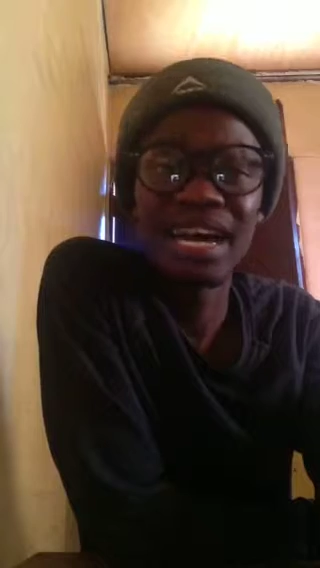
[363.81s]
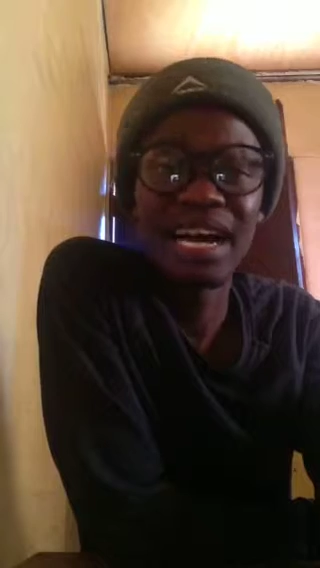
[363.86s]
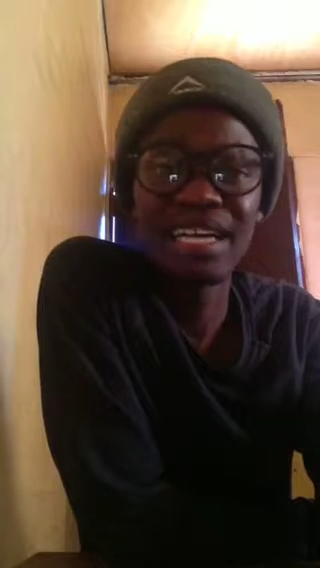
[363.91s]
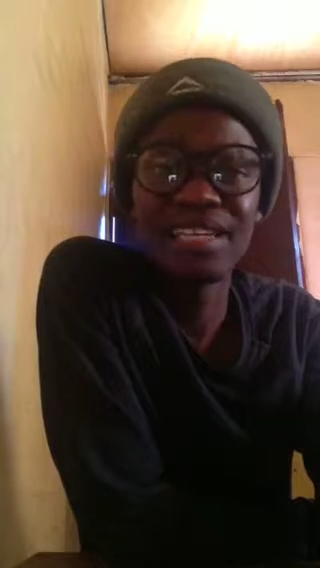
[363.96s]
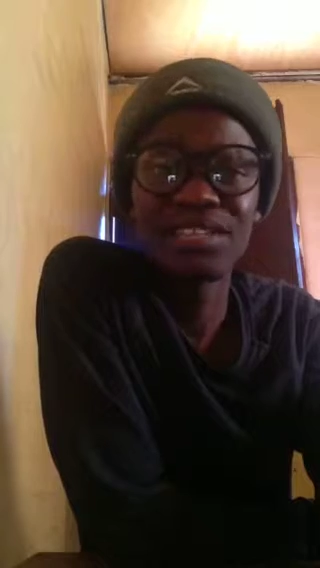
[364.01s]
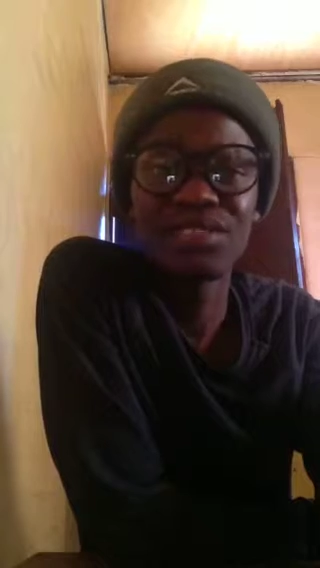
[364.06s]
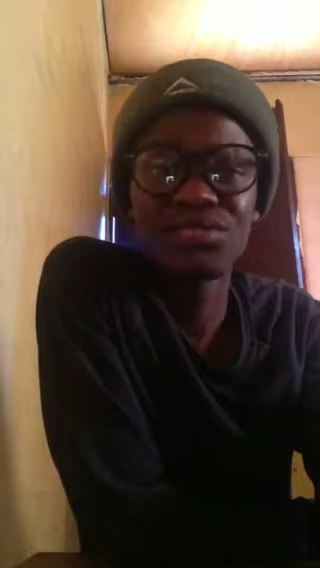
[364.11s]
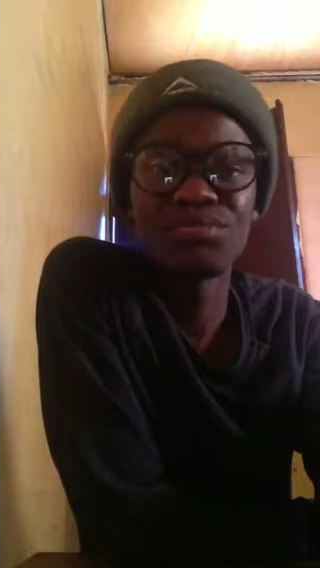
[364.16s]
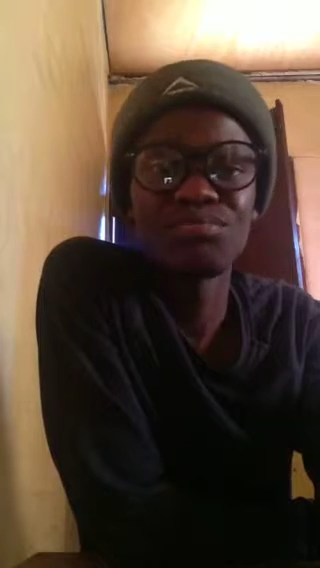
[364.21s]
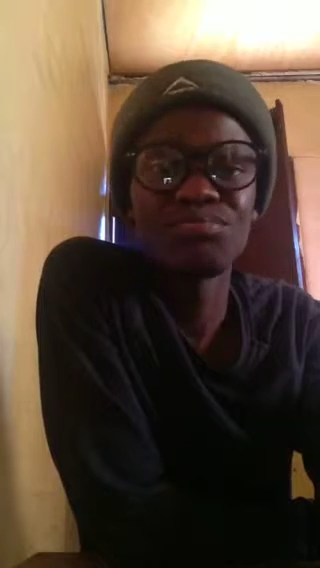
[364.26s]

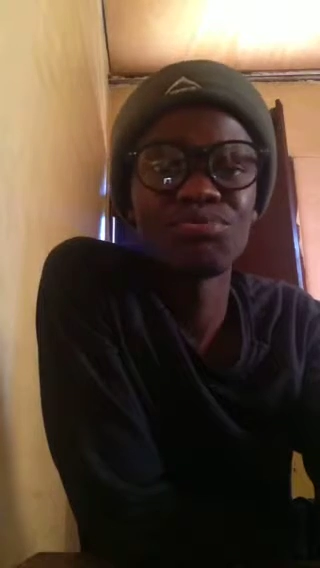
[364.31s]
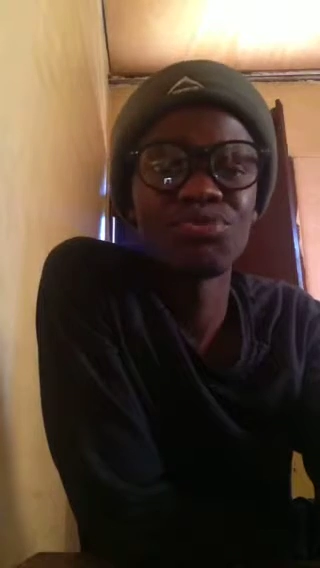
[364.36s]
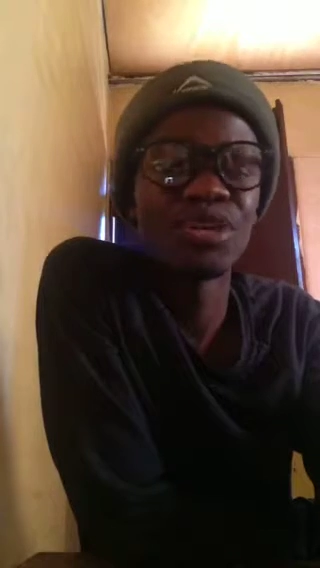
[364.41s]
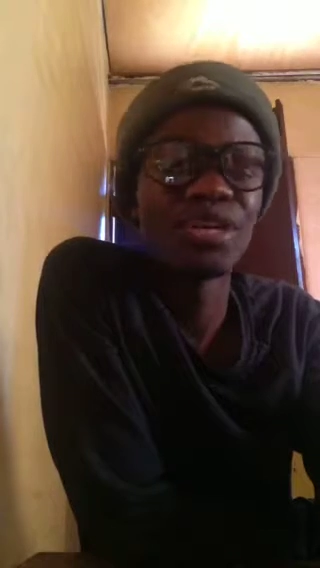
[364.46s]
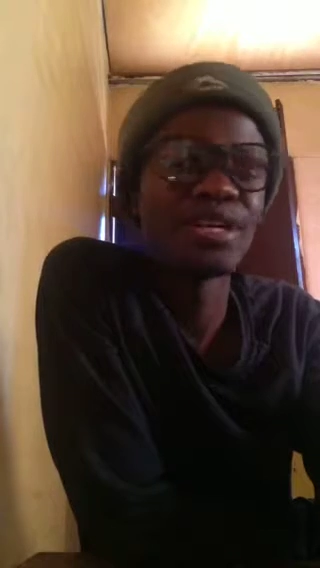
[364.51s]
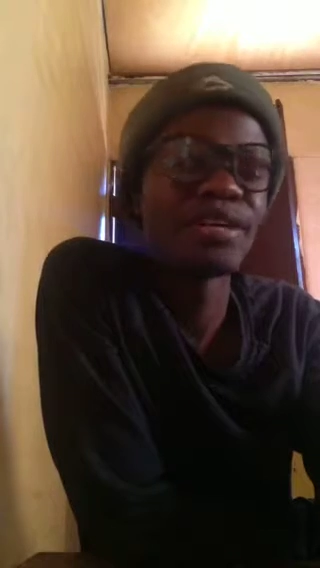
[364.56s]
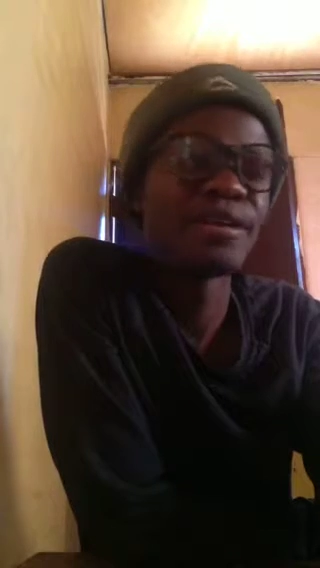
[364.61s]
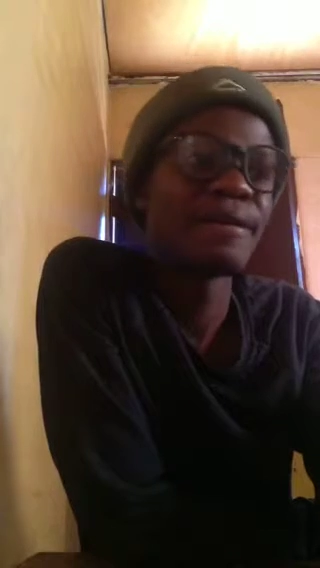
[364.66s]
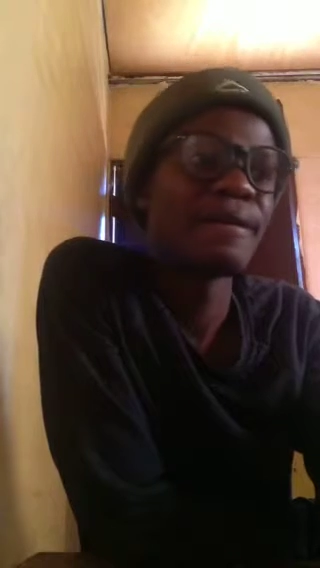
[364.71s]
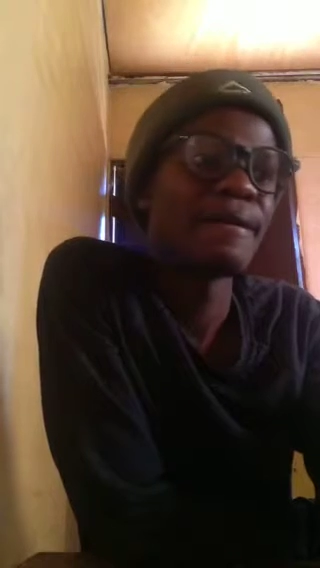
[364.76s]
ice to
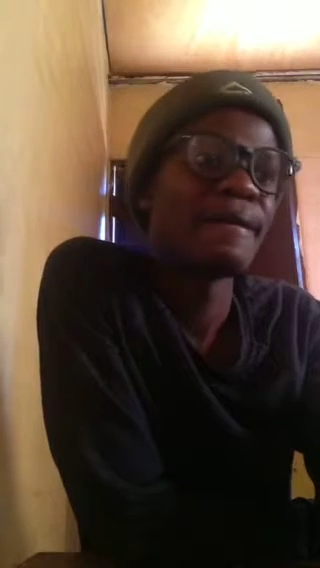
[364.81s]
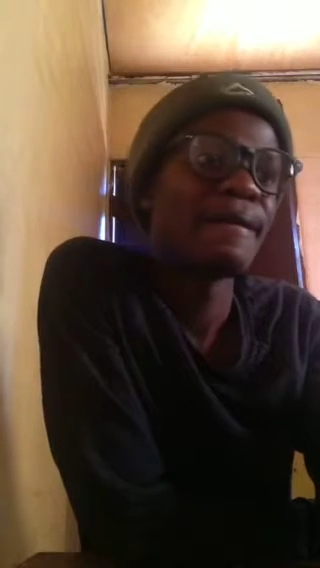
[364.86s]
break.